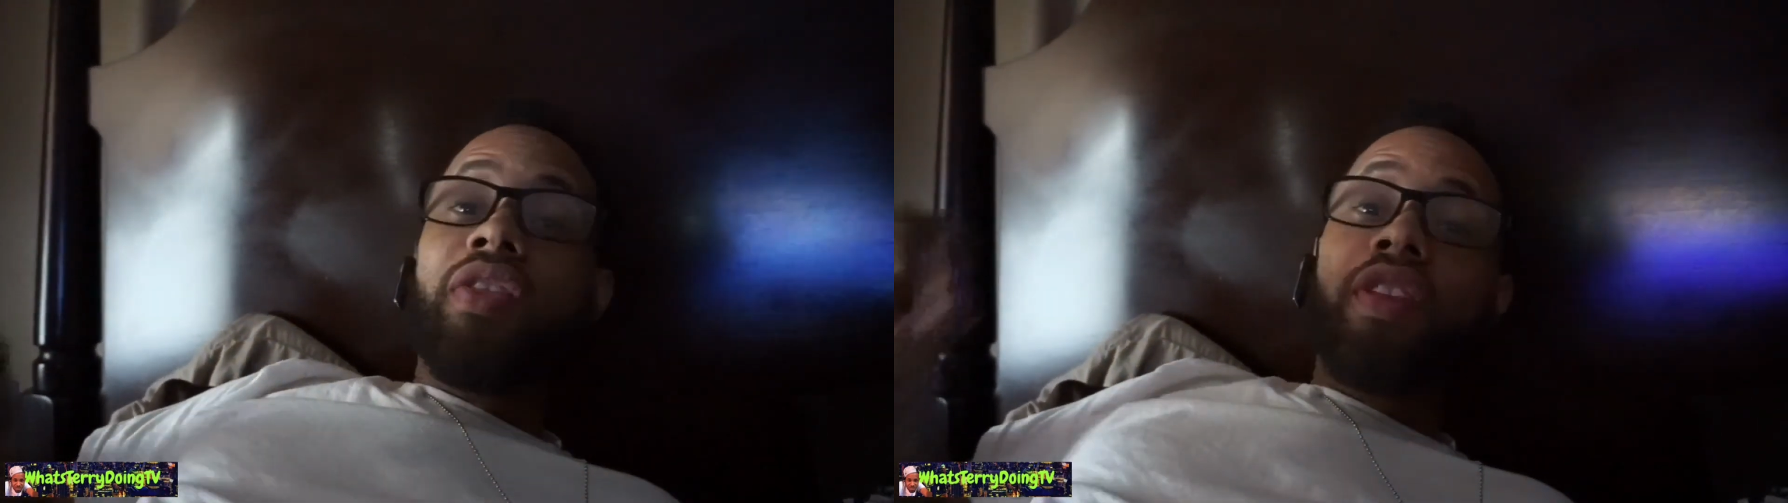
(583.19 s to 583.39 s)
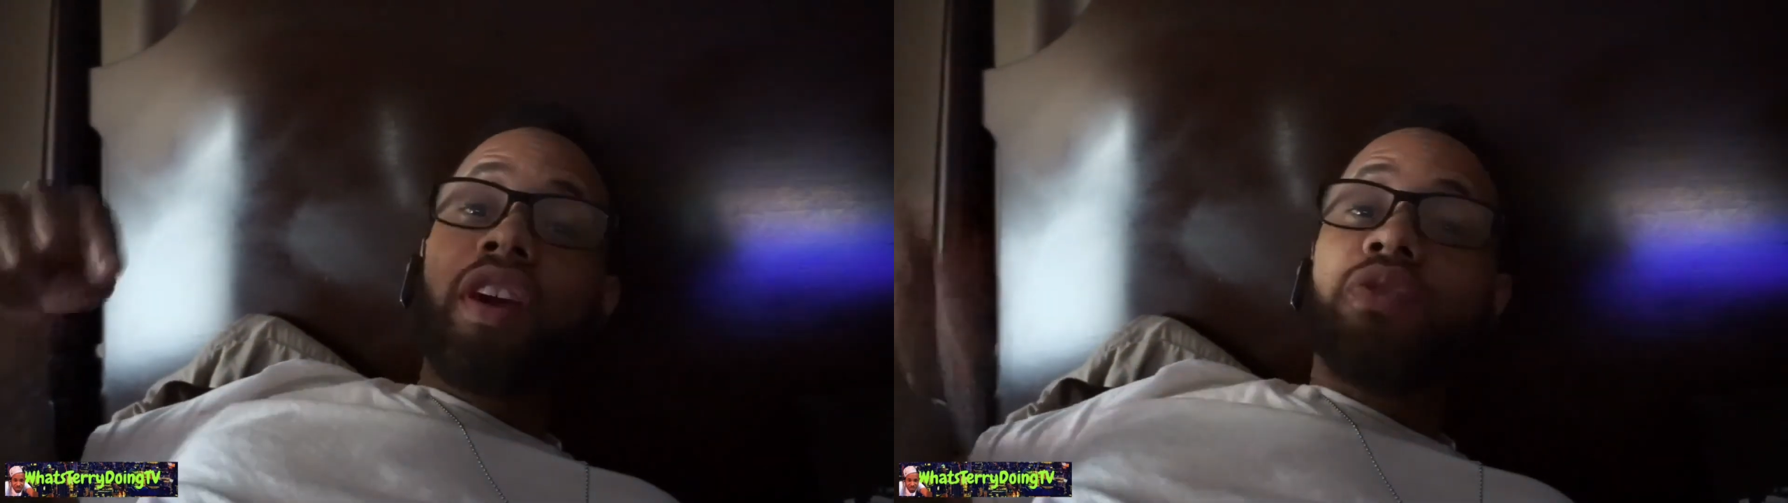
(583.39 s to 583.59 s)

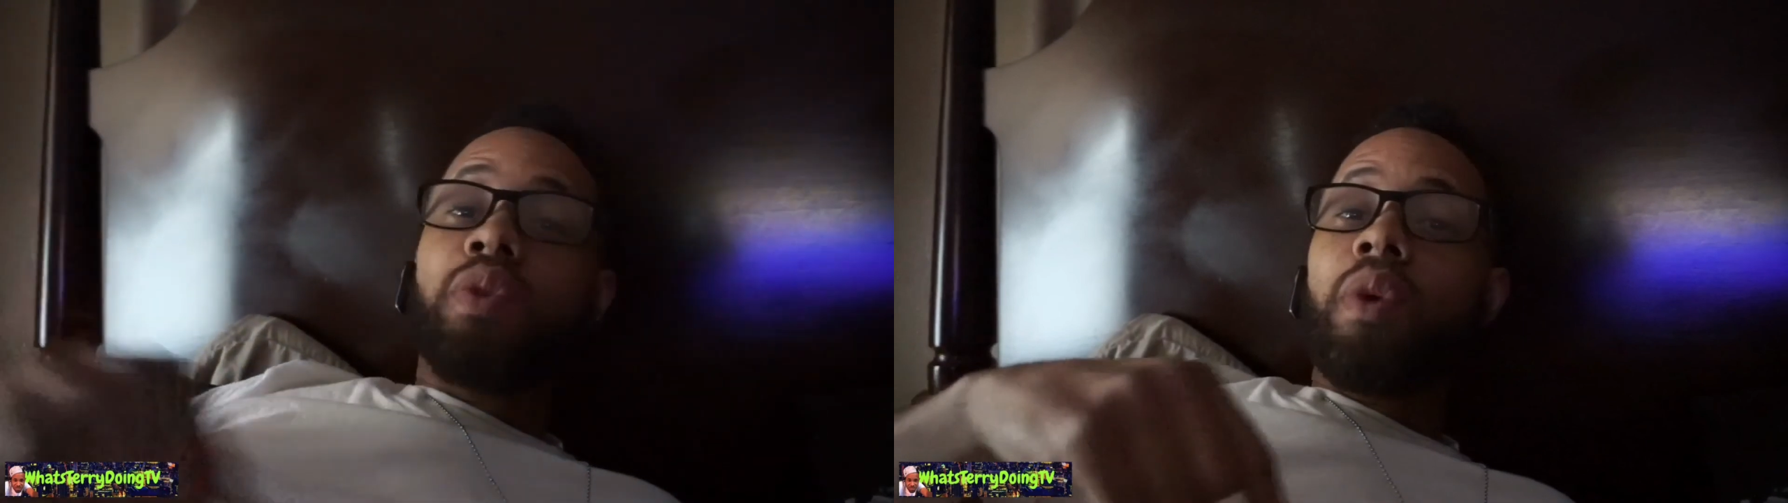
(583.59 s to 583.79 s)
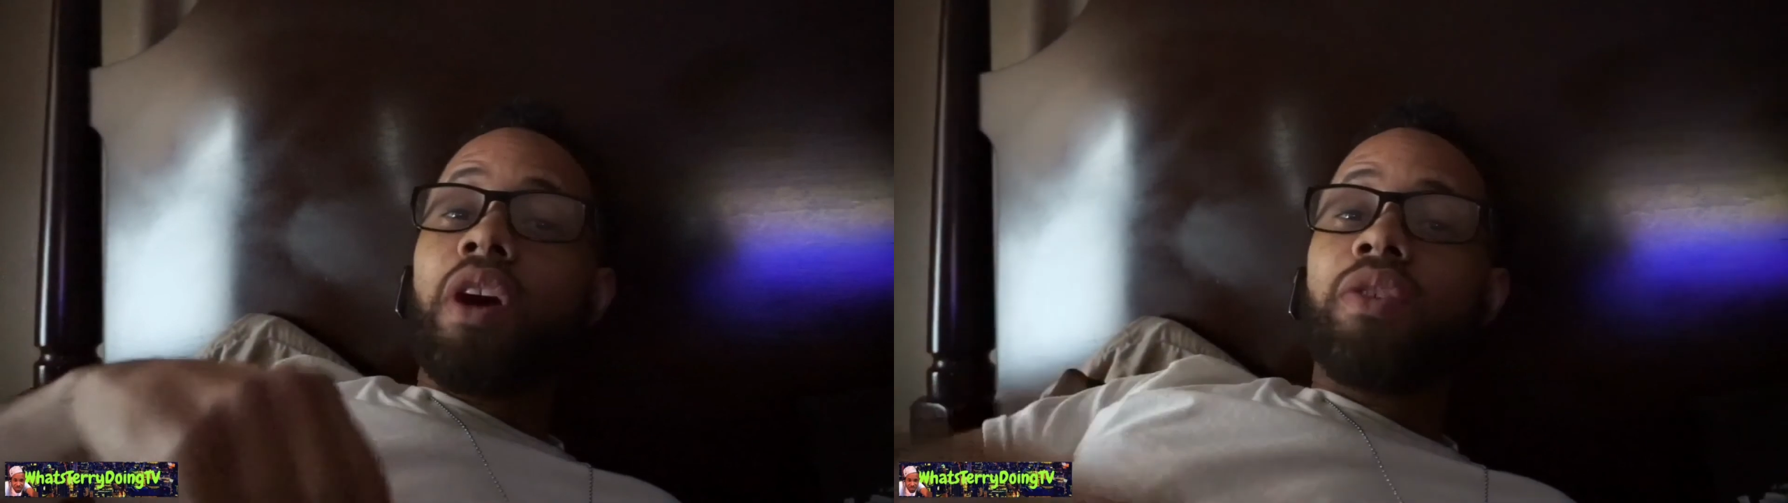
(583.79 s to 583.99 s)
Thanks
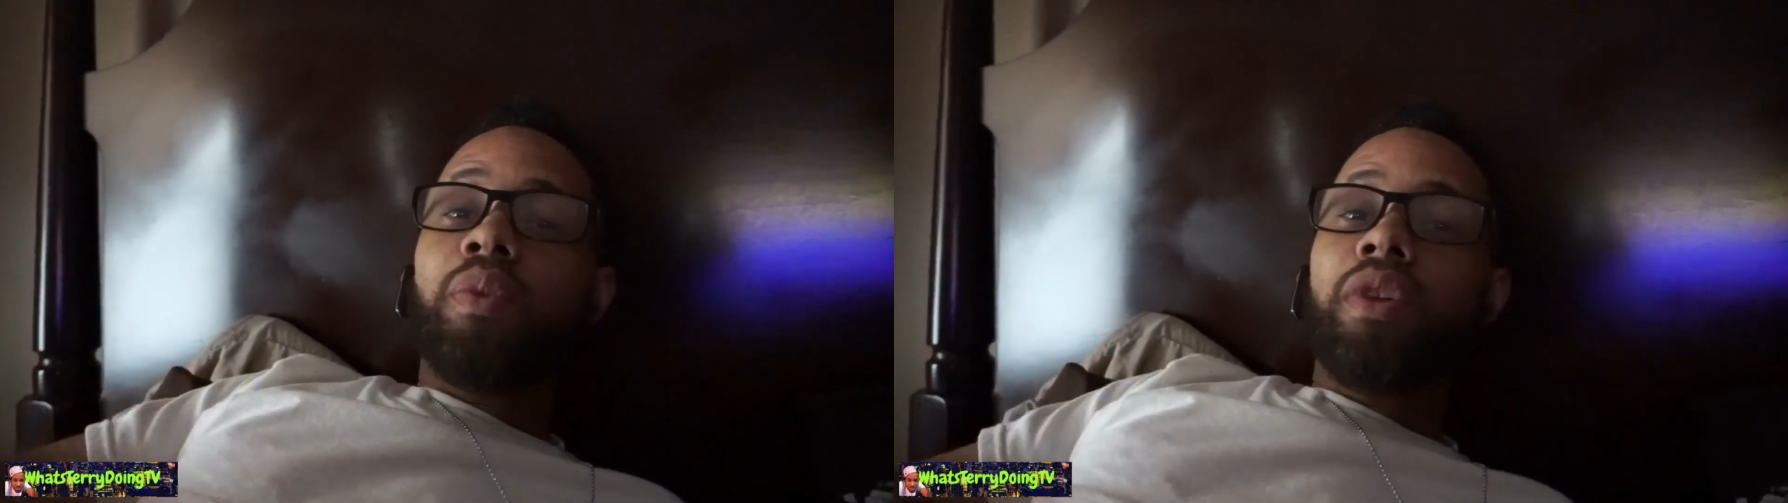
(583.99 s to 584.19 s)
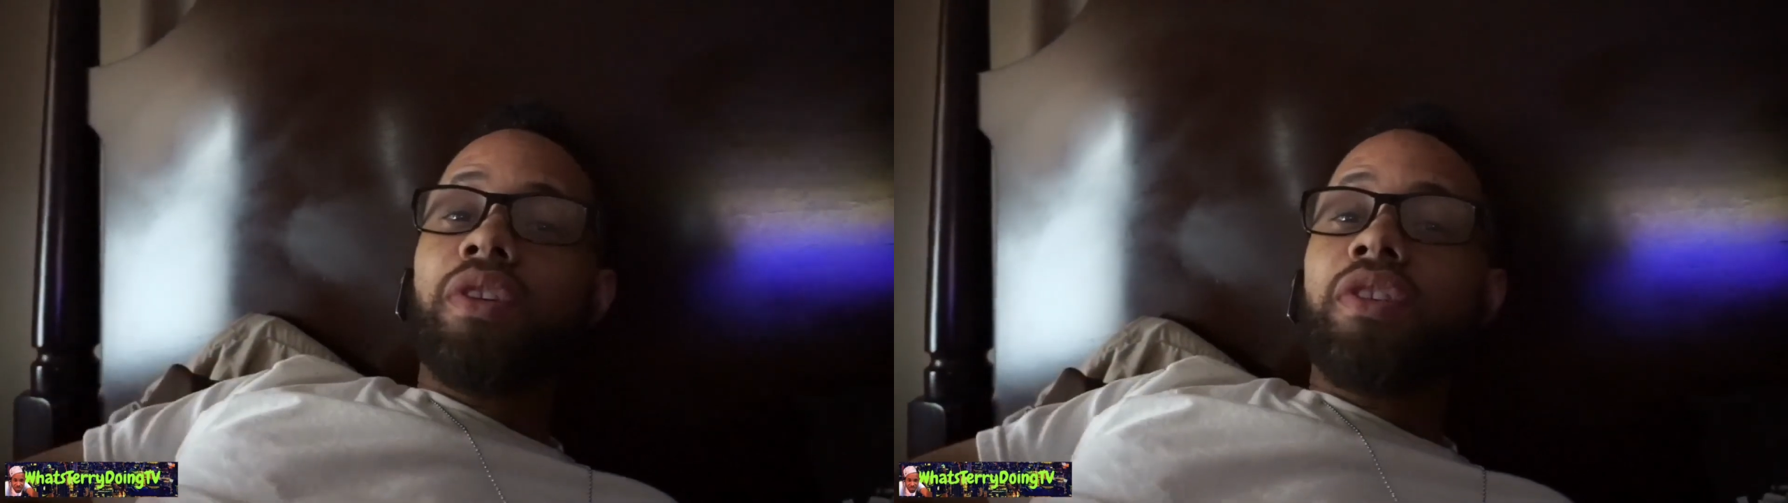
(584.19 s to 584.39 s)
for watching
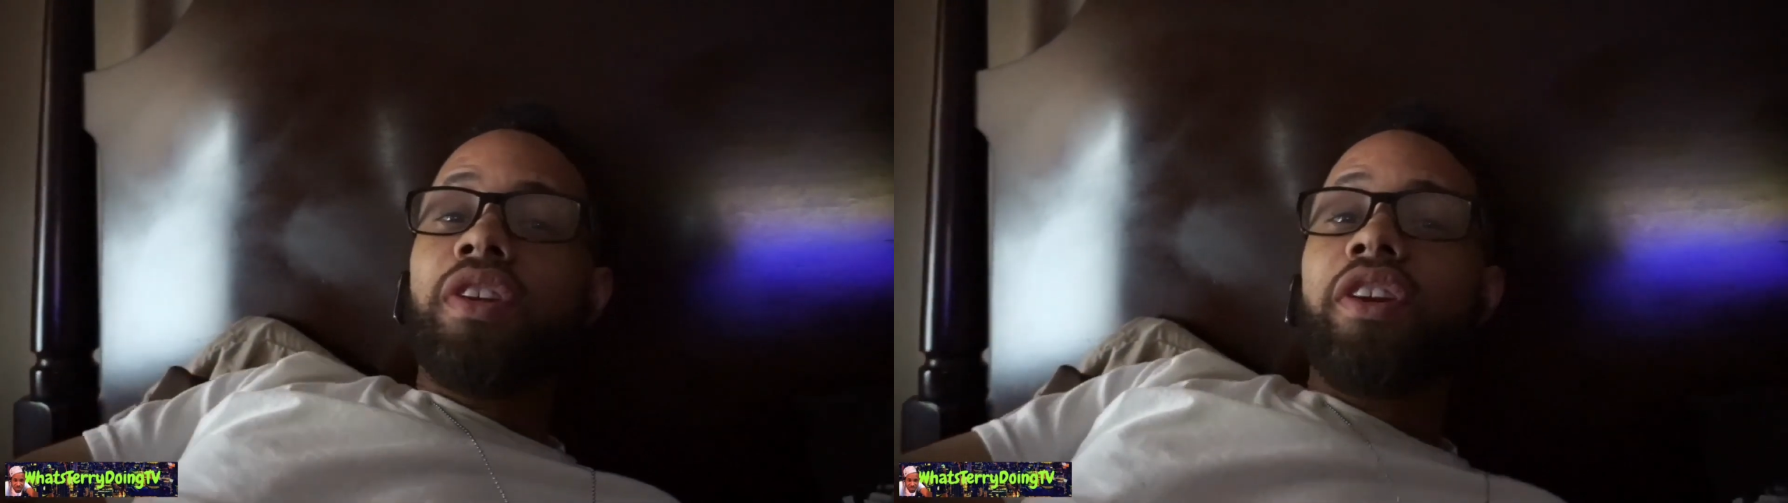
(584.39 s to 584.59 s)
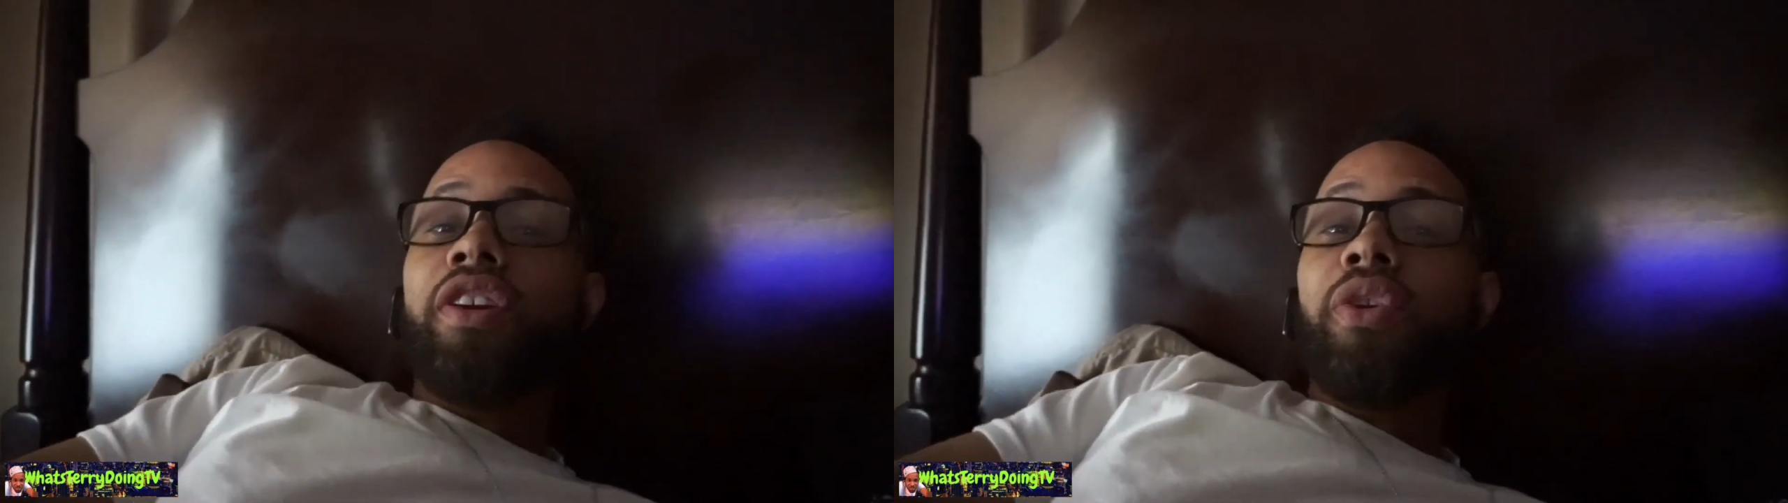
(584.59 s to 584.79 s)
What's Terry